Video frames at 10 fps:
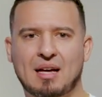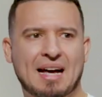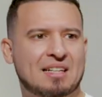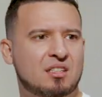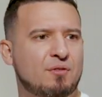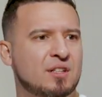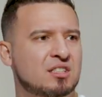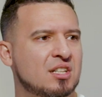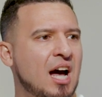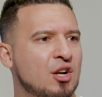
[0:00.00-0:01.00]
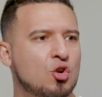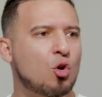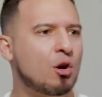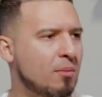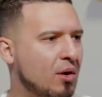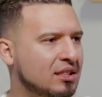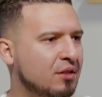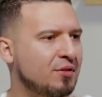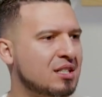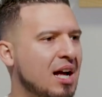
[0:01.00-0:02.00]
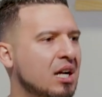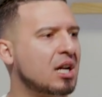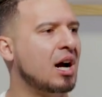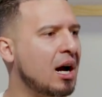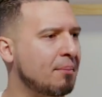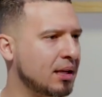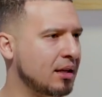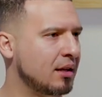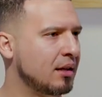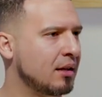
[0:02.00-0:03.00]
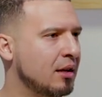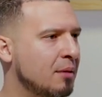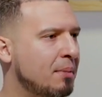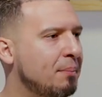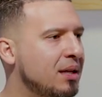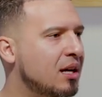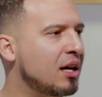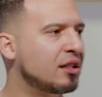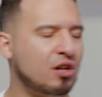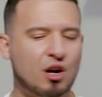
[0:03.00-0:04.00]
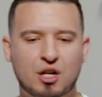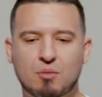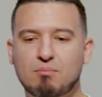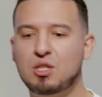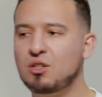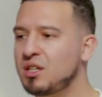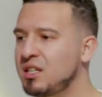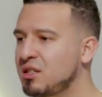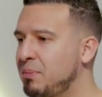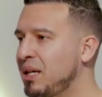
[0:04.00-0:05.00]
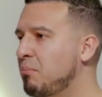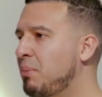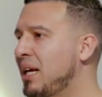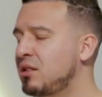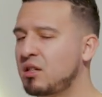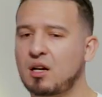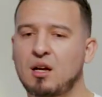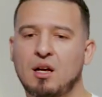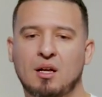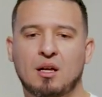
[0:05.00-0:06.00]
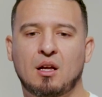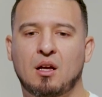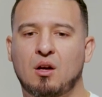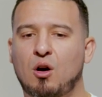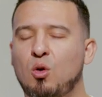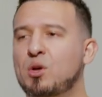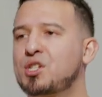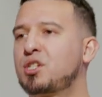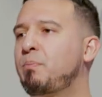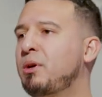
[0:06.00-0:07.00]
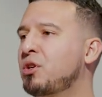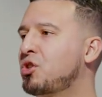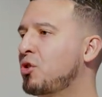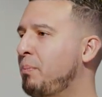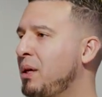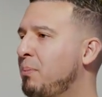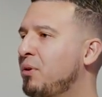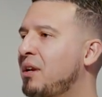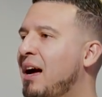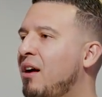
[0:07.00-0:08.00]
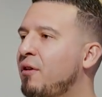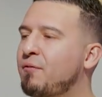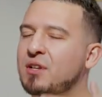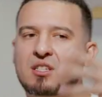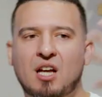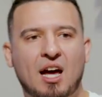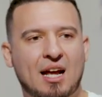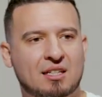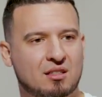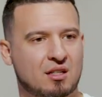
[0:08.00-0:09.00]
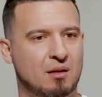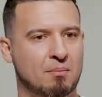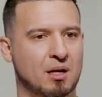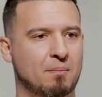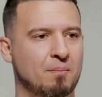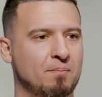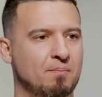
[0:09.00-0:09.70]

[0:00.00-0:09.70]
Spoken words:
As if it's not normal, as if it's not common. But because our community is being based on, oh, we're spiritual people, now the facade has to come up.